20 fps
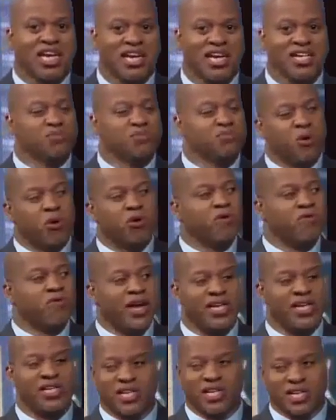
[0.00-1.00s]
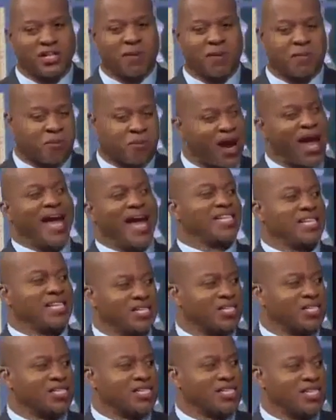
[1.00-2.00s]
He's motivated just to
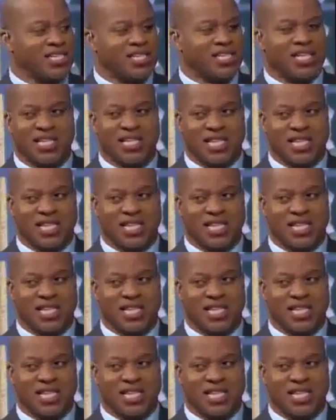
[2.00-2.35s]
practice.